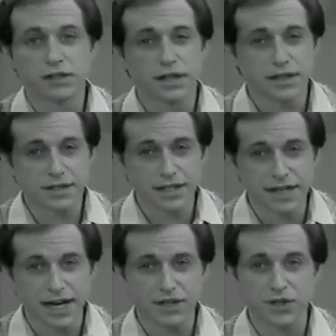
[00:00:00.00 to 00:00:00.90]
just in
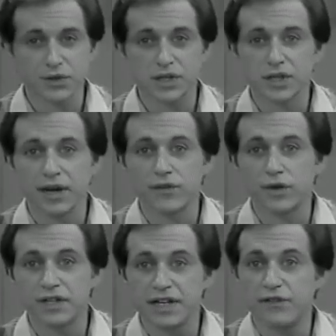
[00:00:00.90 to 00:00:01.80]
case you
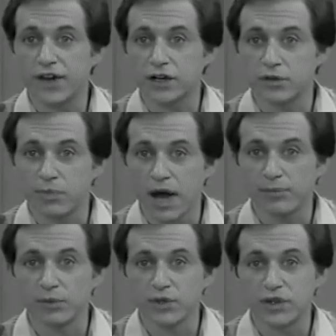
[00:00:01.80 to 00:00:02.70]
discover a defect or
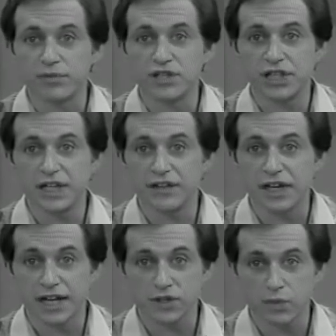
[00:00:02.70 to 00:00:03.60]
problem with the machine in the
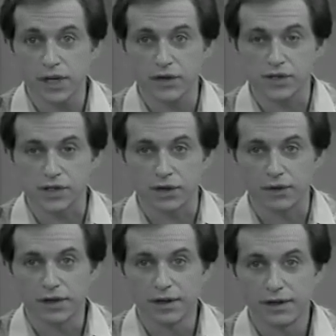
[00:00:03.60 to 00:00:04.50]
next week or so.
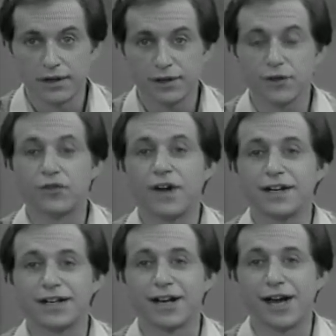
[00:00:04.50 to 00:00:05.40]
You'll
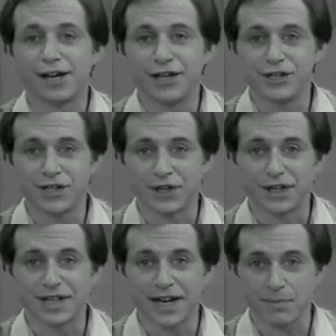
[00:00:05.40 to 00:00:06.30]
find it a lot easier
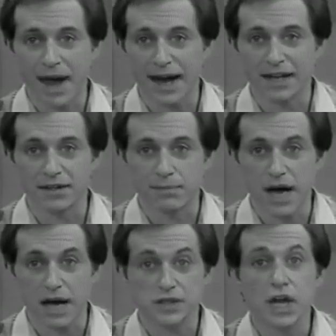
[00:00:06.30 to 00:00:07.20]
to take back in the
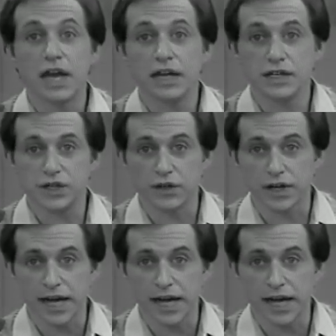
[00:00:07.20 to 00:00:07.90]
box, easier to